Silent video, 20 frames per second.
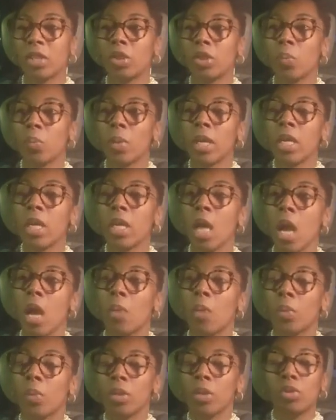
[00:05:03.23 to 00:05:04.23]
So we,
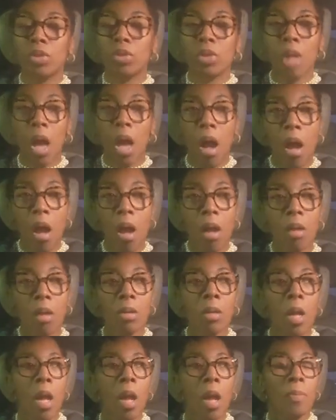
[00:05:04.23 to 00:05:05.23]
when Saul
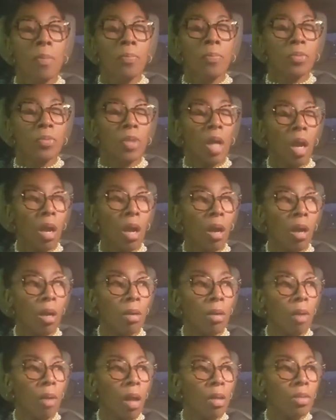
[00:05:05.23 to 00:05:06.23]

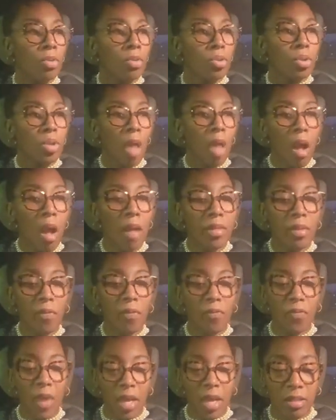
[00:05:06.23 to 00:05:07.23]
saw the
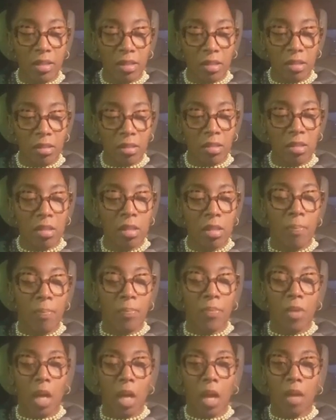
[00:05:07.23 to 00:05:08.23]
faces
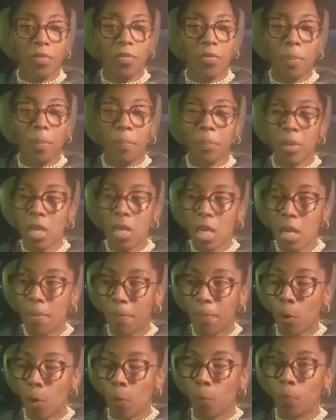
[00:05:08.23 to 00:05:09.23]
of the
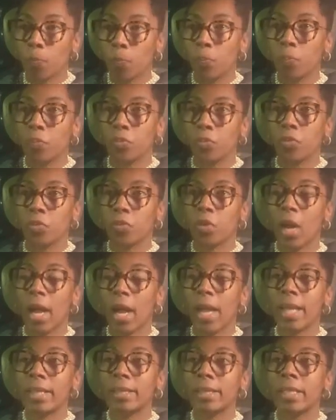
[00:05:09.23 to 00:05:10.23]
people,
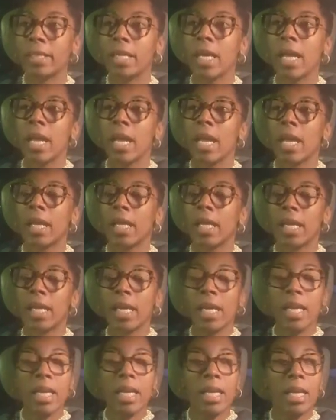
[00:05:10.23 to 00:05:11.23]
right?
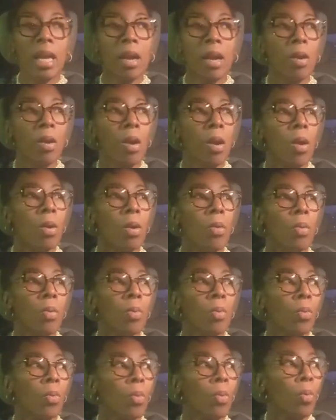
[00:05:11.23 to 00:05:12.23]
He
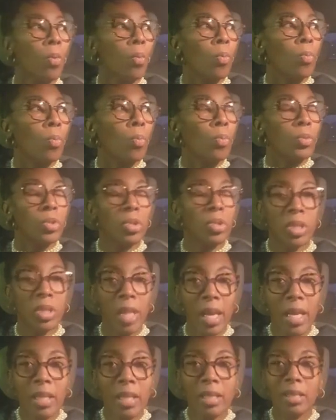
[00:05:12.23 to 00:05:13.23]

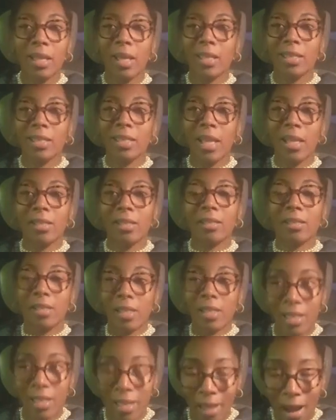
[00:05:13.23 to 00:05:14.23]
sinned
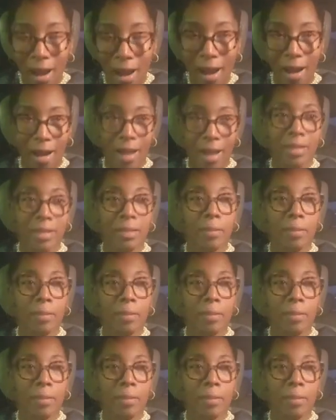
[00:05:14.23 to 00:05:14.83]
against God.